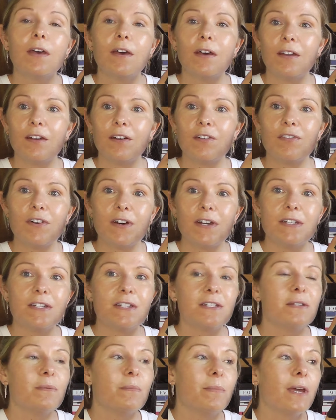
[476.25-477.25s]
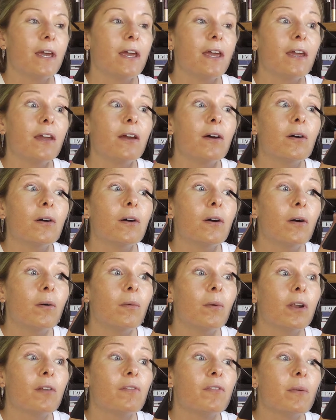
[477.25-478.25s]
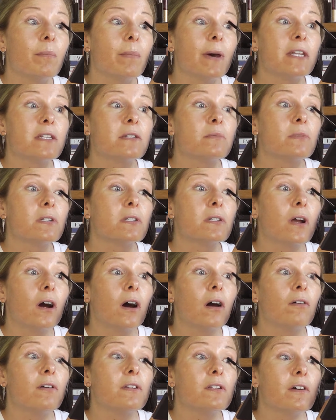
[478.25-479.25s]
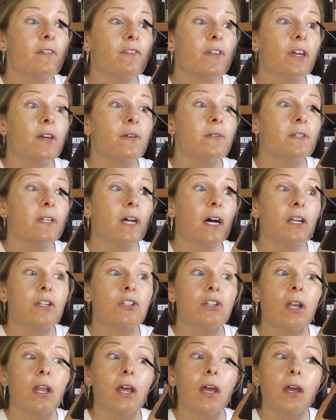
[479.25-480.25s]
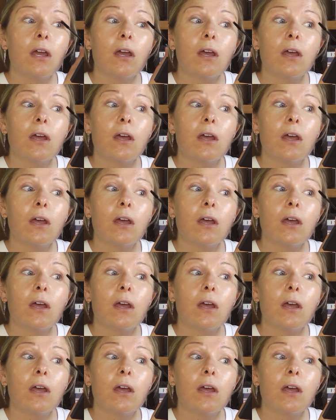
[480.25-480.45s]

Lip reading: and I find it to be one of the best mascaras I've used actually.